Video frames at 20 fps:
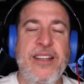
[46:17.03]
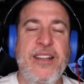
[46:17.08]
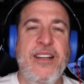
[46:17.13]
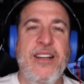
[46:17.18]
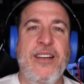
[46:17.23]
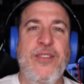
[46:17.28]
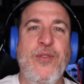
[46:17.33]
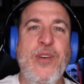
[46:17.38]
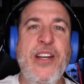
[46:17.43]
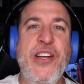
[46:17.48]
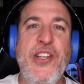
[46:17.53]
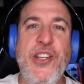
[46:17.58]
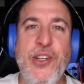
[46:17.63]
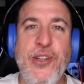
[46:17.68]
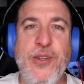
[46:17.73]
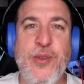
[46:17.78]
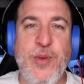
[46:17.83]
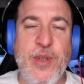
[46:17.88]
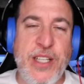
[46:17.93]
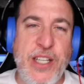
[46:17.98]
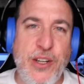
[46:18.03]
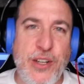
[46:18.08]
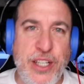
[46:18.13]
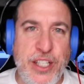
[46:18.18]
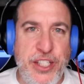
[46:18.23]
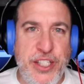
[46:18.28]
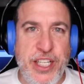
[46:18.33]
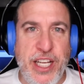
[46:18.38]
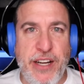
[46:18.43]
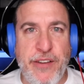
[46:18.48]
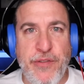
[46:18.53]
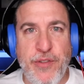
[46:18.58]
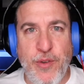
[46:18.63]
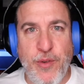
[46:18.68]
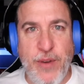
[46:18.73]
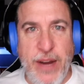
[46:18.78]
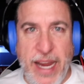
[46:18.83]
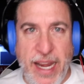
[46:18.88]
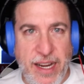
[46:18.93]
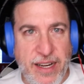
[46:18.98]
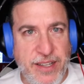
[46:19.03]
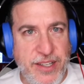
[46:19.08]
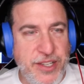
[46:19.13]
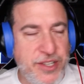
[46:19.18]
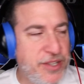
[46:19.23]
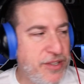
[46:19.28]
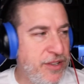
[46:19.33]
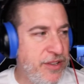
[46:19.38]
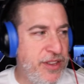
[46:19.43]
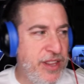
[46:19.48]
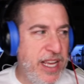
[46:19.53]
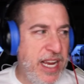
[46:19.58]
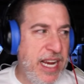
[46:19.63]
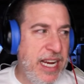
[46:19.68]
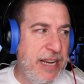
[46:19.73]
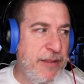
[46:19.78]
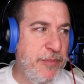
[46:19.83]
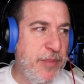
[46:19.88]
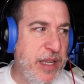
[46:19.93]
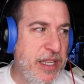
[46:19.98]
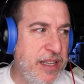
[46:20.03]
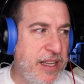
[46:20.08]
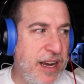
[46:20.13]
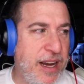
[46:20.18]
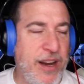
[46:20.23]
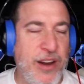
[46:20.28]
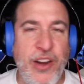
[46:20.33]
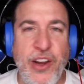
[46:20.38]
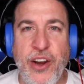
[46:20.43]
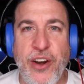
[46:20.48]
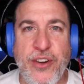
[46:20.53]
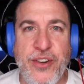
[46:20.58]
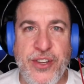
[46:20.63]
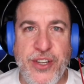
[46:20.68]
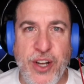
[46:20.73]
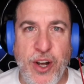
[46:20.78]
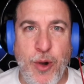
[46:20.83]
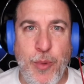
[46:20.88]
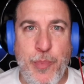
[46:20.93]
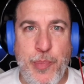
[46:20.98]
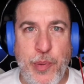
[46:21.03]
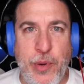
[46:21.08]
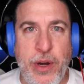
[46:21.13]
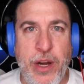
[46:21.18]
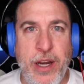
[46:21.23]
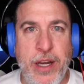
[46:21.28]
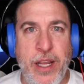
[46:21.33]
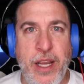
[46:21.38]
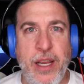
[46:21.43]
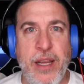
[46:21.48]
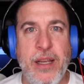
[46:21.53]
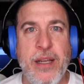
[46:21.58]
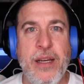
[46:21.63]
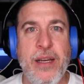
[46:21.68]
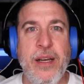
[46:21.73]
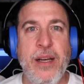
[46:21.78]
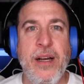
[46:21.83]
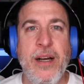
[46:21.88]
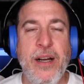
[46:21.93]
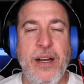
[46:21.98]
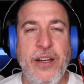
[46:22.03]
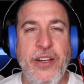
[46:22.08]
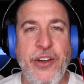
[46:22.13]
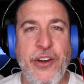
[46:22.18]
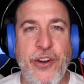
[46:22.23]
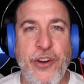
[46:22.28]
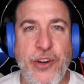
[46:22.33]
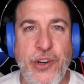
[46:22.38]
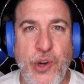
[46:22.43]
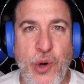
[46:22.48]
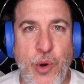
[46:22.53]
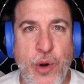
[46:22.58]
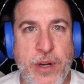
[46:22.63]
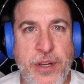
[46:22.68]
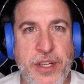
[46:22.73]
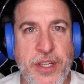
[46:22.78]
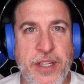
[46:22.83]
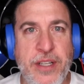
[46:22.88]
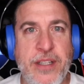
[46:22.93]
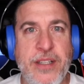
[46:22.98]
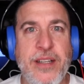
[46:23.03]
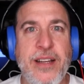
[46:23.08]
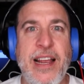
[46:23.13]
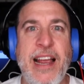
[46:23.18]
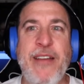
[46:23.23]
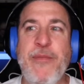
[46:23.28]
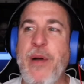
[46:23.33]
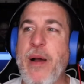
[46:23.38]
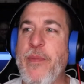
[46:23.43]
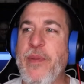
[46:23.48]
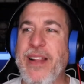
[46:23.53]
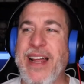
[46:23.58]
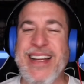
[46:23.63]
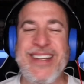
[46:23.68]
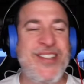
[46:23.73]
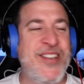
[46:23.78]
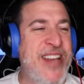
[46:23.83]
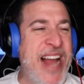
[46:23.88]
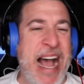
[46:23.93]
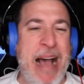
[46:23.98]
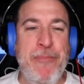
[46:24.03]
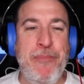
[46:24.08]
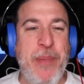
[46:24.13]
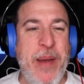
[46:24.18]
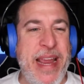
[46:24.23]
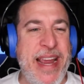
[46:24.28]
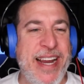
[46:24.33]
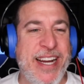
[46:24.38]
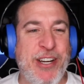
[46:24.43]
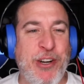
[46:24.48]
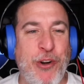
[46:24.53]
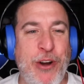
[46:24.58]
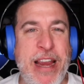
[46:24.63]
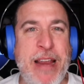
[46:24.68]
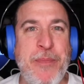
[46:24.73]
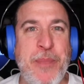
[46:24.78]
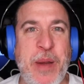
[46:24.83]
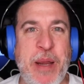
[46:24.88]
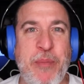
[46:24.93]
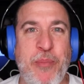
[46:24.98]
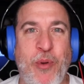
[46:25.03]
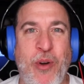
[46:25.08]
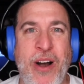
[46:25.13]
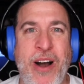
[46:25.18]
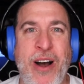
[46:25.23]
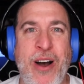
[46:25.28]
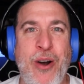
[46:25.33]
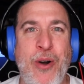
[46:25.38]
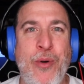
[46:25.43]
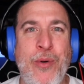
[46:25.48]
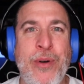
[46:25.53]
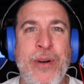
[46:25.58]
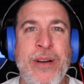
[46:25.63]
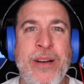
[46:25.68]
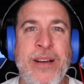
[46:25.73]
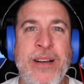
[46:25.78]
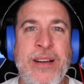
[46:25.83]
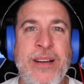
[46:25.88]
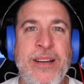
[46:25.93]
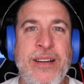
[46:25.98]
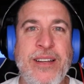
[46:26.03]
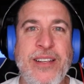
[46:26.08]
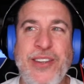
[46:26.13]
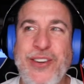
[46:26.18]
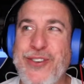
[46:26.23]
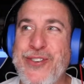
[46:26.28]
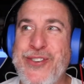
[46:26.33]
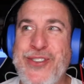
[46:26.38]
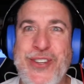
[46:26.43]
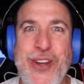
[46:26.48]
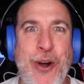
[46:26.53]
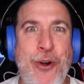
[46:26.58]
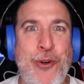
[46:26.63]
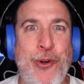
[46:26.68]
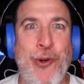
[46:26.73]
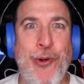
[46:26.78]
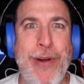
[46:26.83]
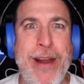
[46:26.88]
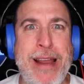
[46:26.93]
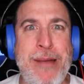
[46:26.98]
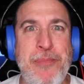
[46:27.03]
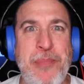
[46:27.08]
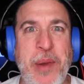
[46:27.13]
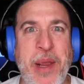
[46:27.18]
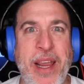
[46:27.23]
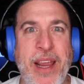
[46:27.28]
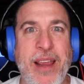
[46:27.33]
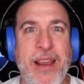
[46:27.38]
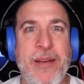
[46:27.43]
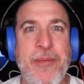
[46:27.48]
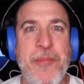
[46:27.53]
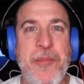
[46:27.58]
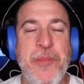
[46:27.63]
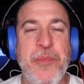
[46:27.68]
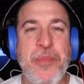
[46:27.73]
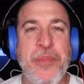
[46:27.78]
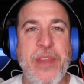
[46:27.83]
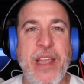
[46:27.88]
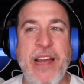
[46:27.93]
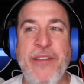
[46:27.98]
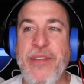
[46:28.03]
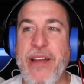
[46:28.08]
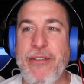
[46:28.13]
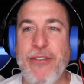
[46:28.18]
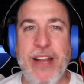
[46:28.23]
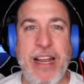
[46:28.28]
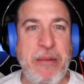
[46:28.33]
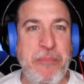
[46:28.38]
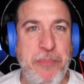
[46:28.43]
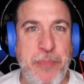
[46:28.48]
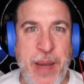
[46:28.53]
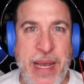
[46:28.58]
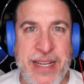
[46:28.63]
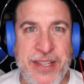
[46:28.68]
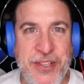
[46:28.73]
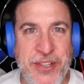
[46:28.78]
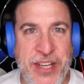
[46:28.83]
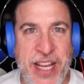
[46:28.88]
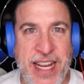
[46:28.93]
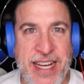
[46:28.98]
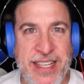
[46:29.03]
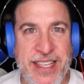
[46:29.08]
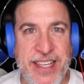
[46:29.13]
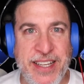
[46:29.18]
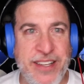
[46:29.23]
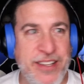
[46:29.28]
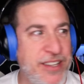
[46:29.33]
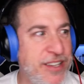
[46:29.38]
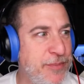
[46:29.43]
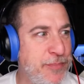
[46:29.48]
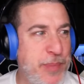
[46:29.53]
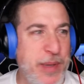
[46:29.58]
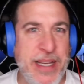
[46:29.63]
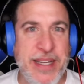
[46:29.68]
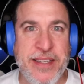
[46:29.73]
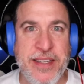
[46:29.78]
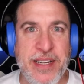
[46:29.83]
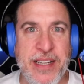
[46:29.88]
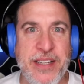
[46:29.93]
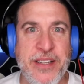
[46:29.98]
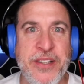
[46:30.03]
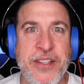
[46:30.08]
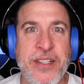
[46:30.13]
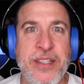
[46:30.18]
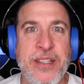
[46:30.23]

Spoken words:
When dudes would go to Jennifer Reyna's thing and be like, you're so pretty. You're gorgeous. Everybody be like, stop being creepy, bro. You're so creepy. If they were like best tits in the business,